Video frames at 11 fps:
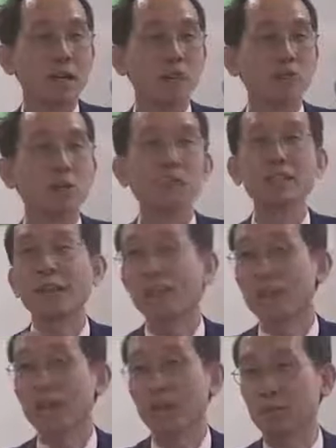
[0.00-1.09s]
Joanna's
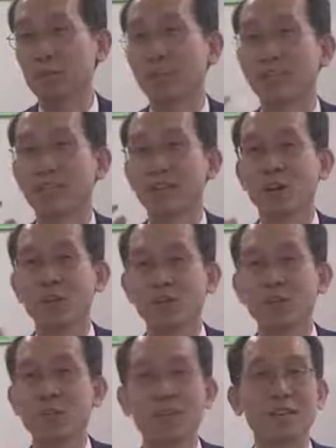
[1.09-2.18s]
name, Zhao
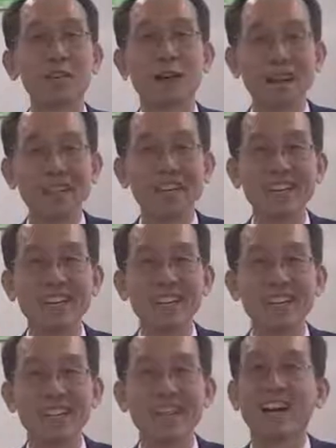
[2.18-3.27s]
Zhenping, right?
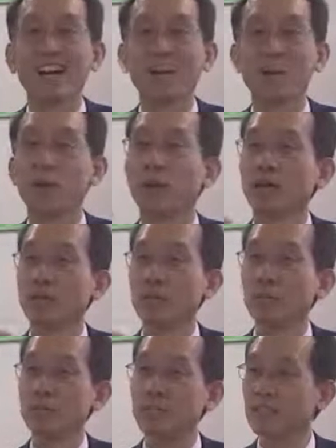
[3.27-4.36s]
Yeah. My name
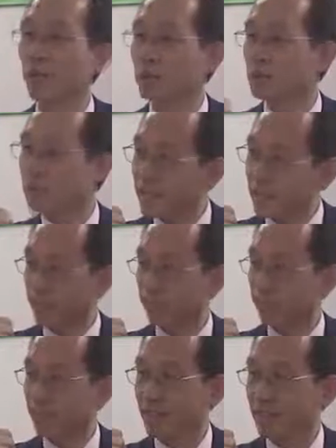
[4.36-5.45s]
is Zhao Zhong Zhen.
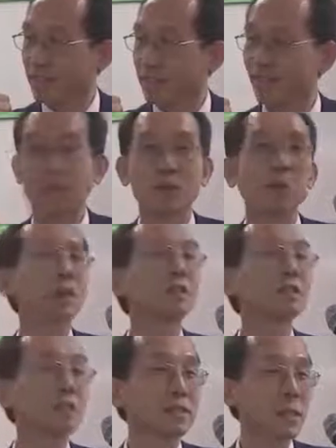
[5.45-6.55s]
Yeah. We are in
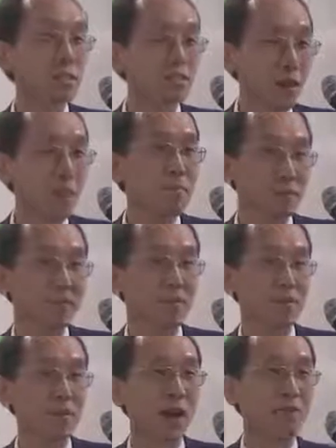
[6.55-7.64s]
the same family.
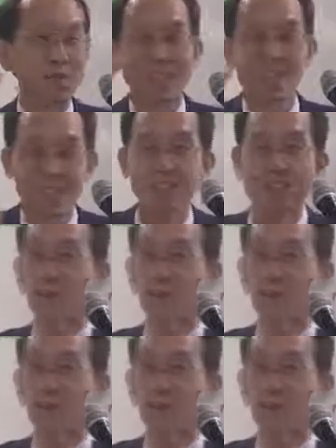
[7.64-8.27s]
5 years ago,